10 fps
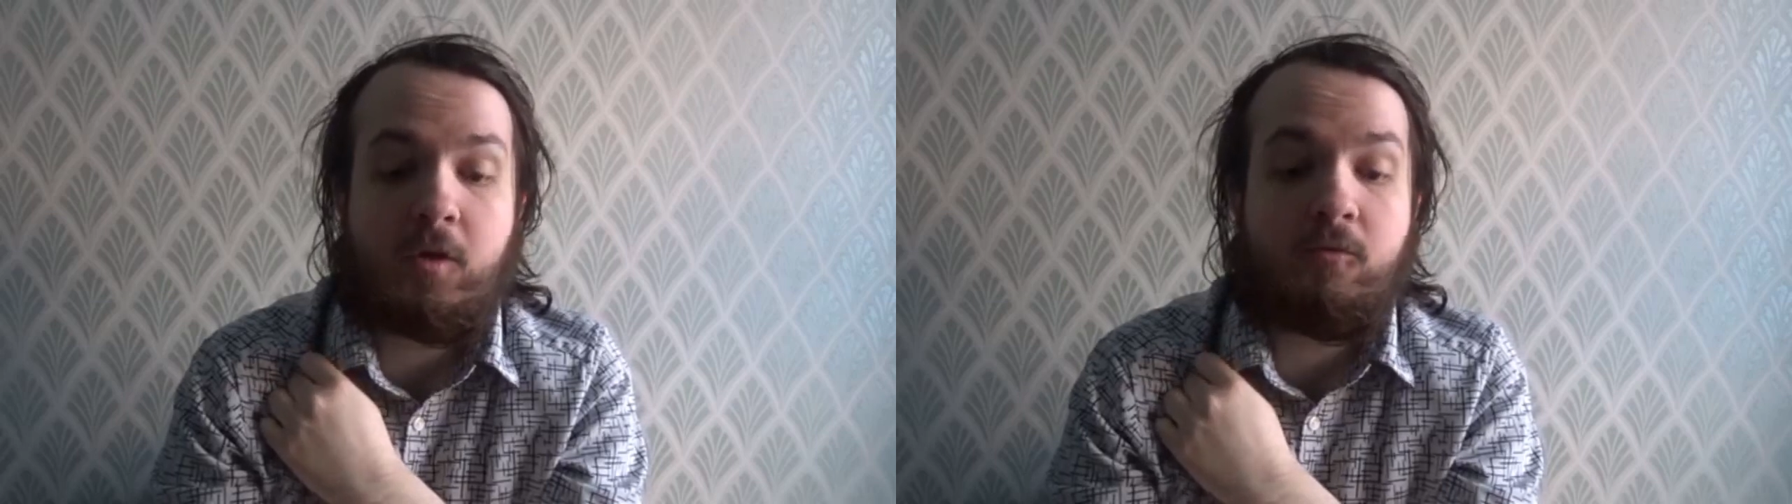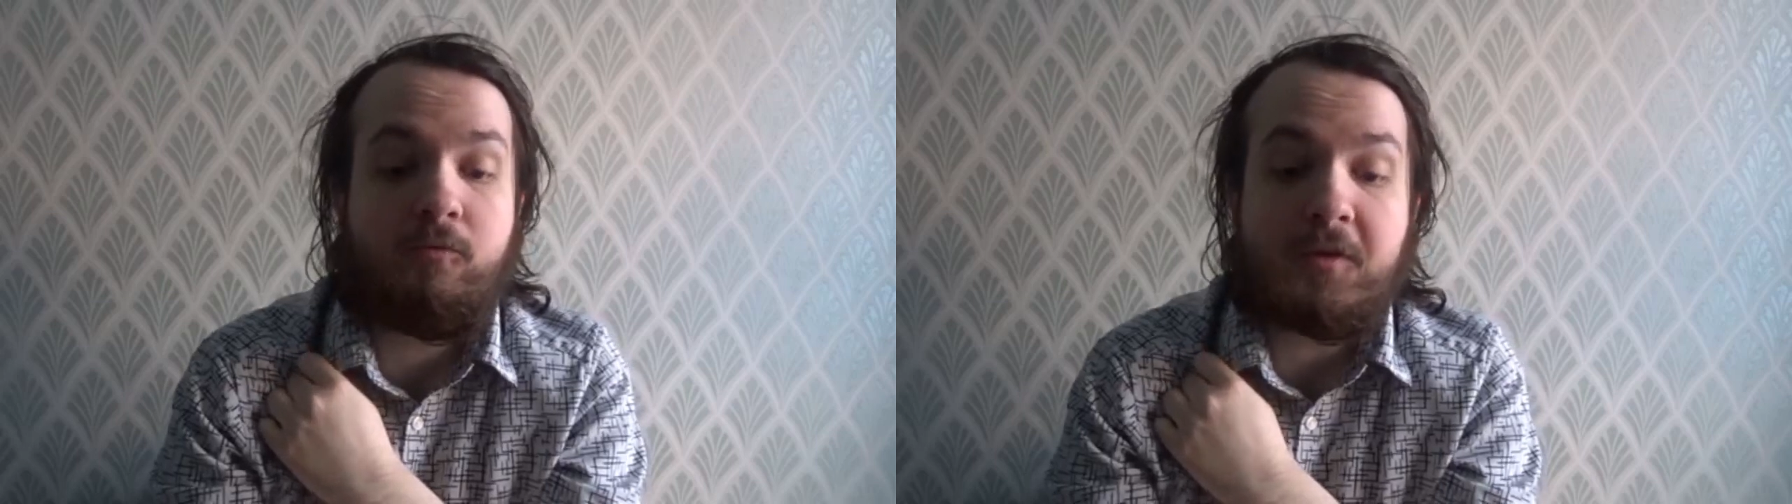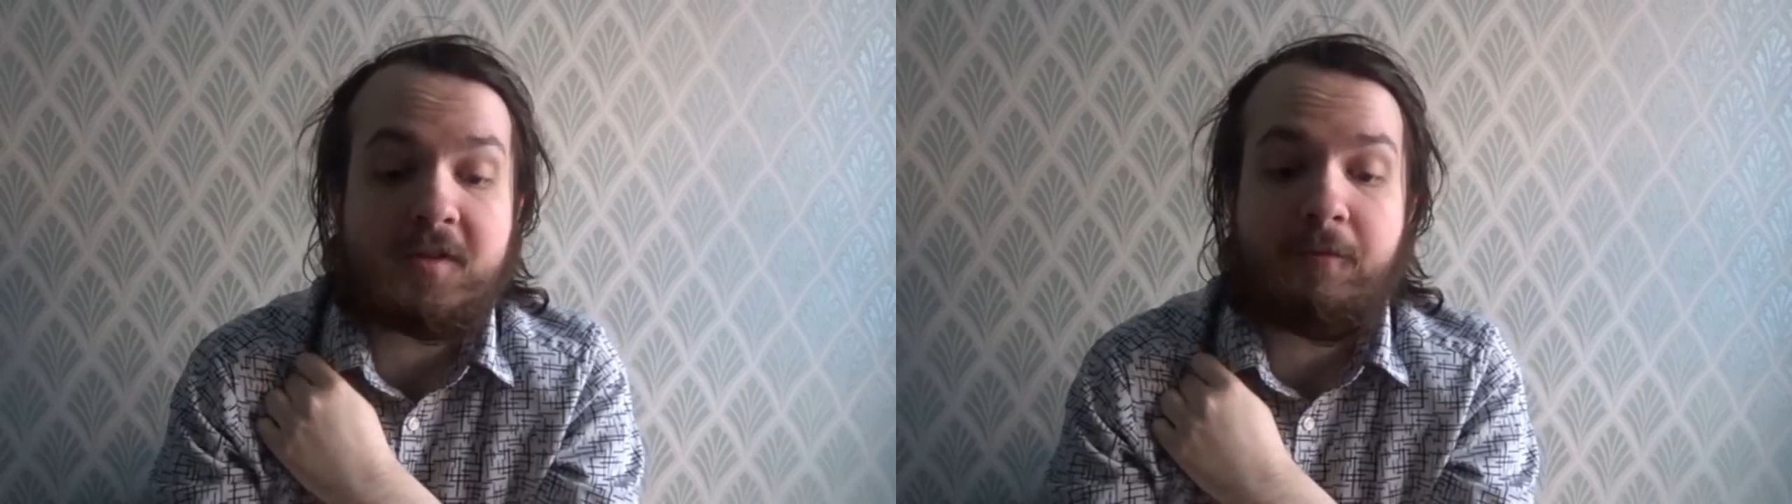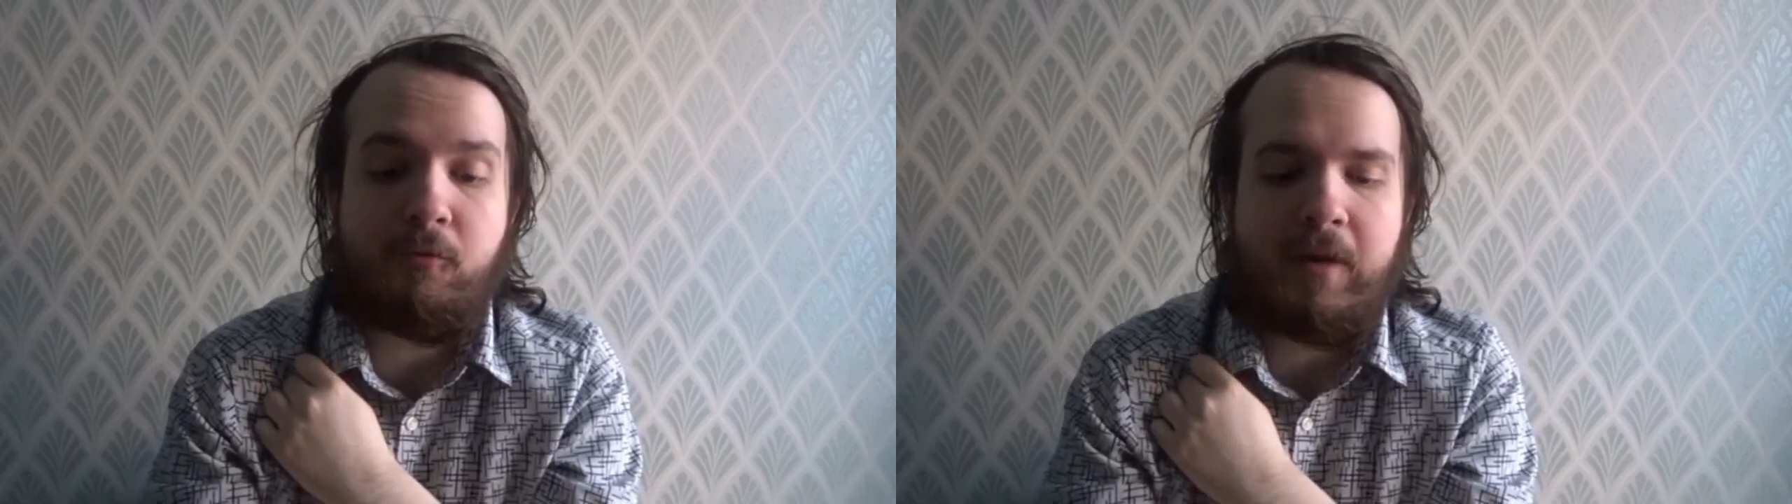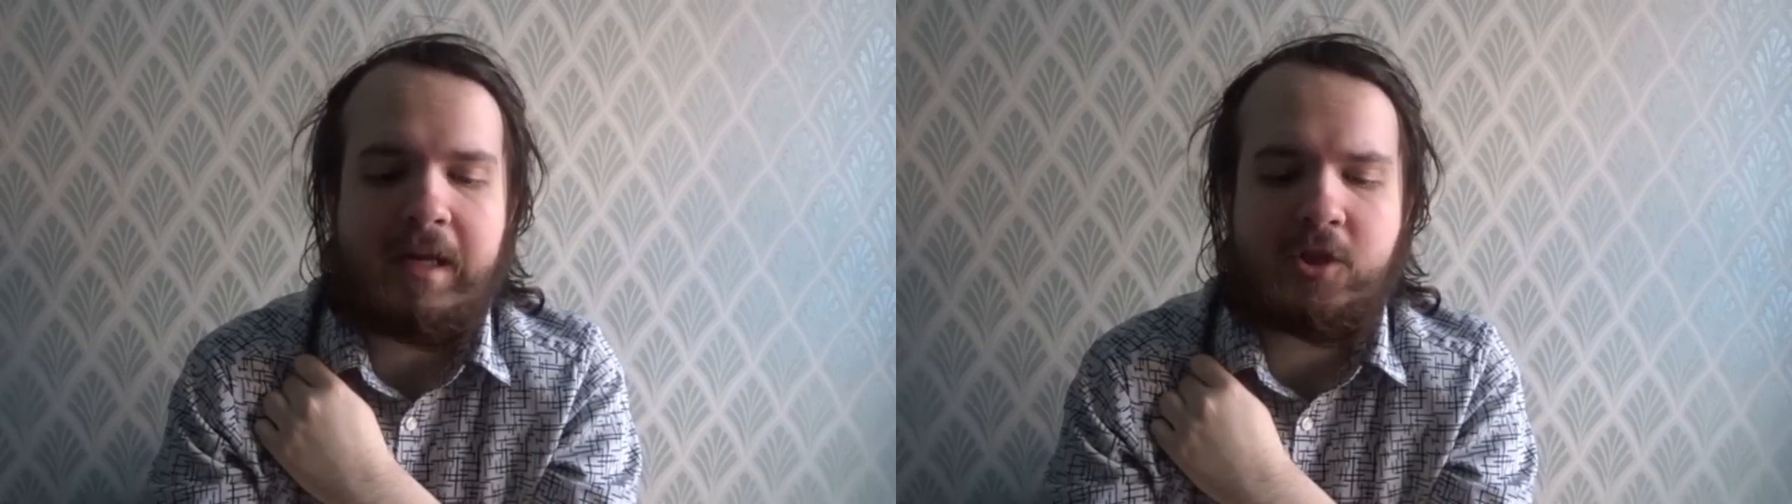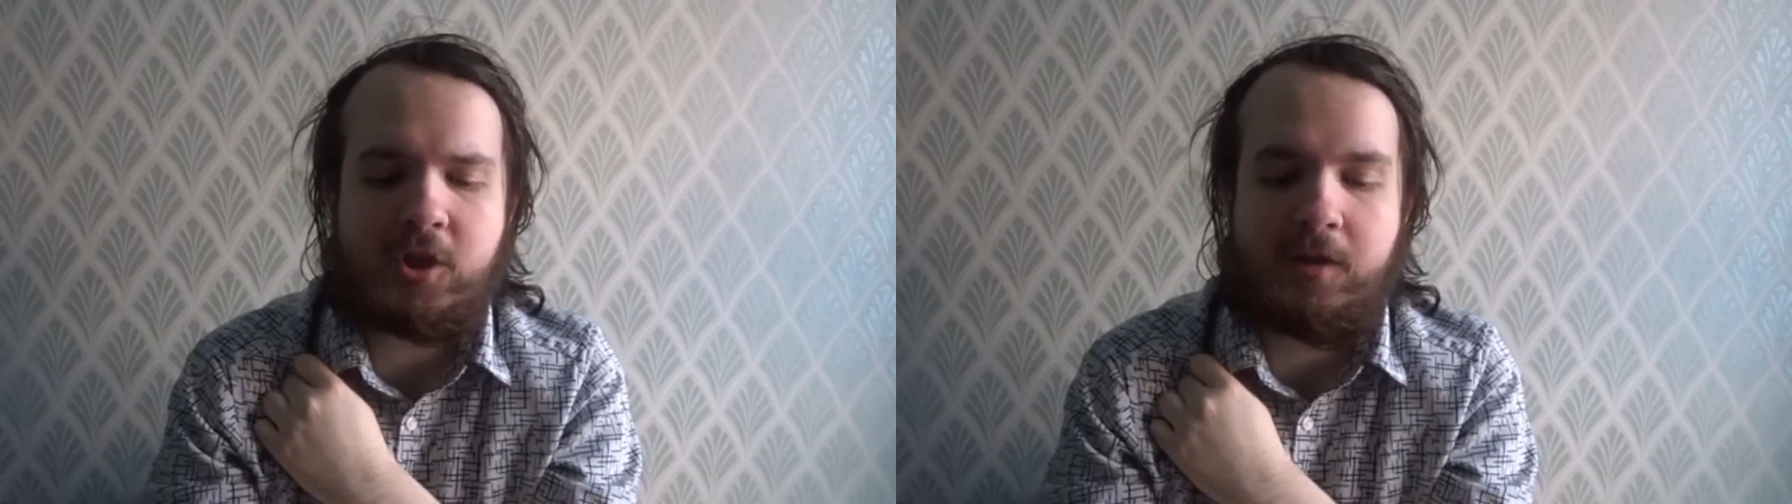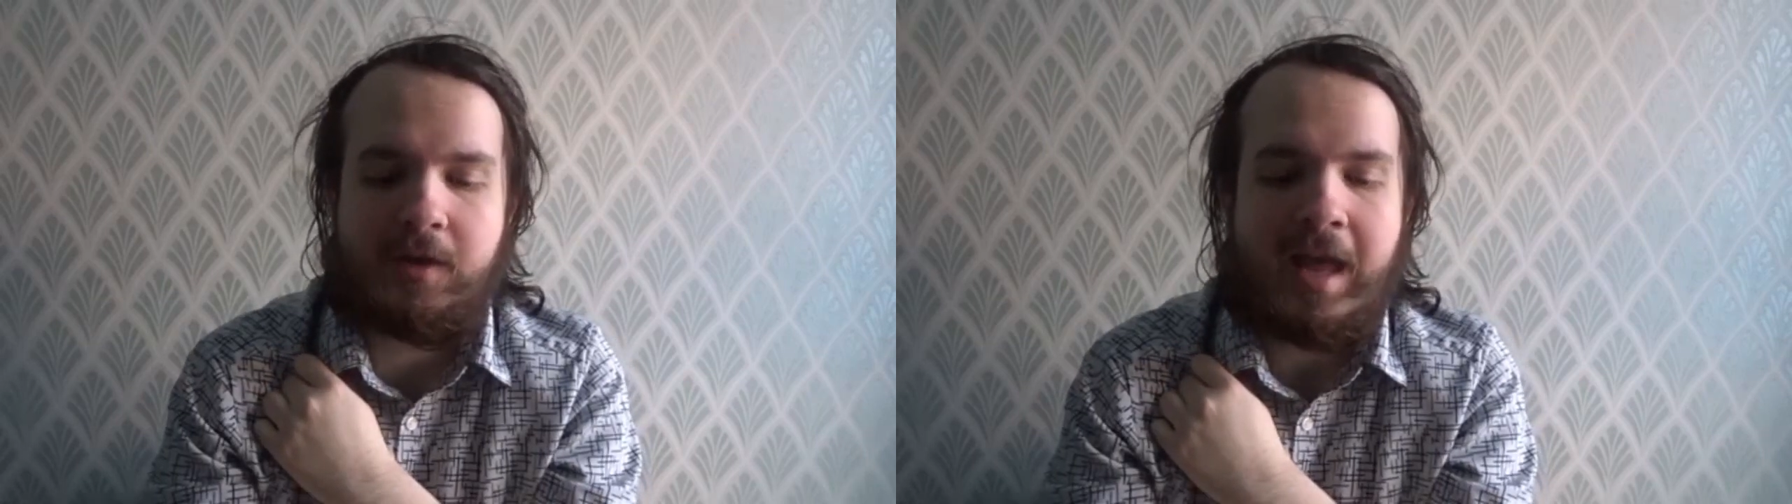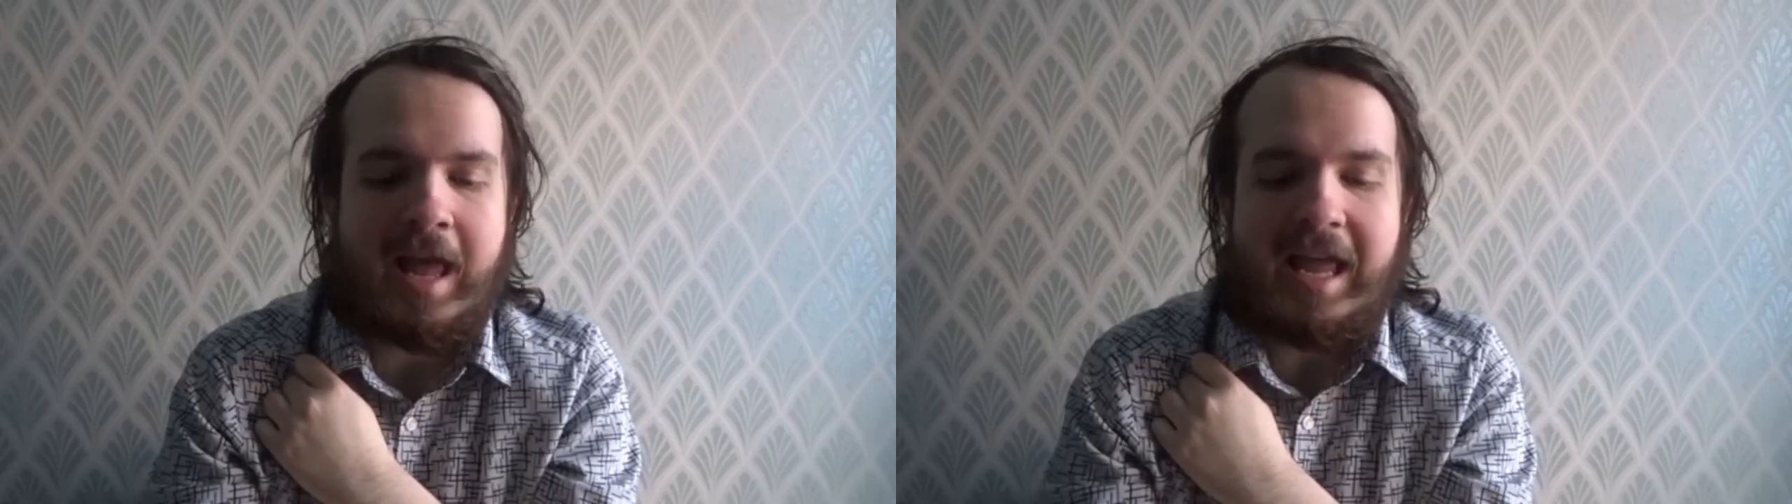across the region,